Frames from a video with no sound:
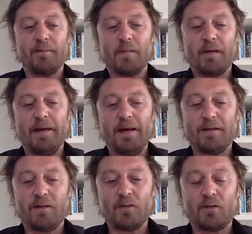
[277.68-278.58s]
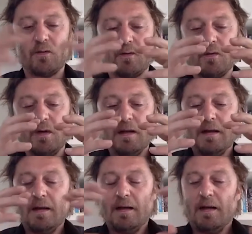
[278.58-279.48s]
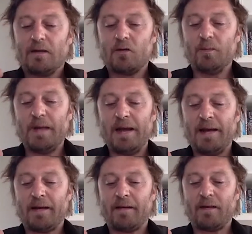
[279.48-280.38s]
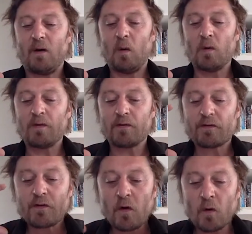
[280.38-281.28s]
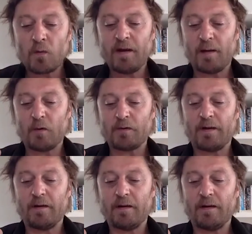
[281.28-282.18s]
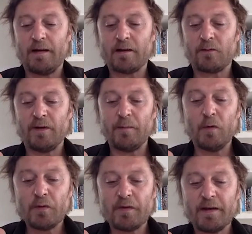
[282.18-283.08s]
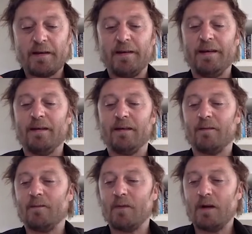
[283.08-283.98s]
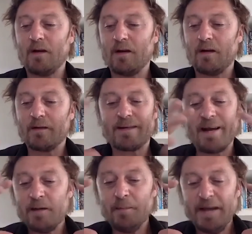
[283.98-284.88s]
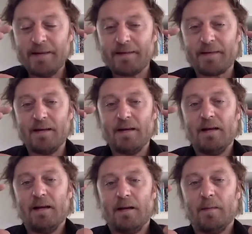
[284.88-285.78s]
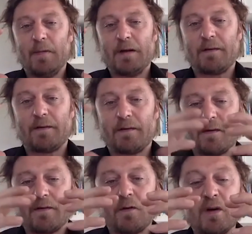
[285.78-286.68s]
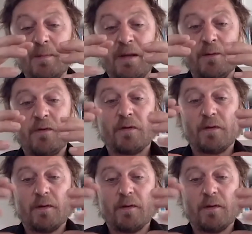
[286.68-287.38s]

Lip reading: had to make all the story about electronic music in 10 mix, but 30 minutes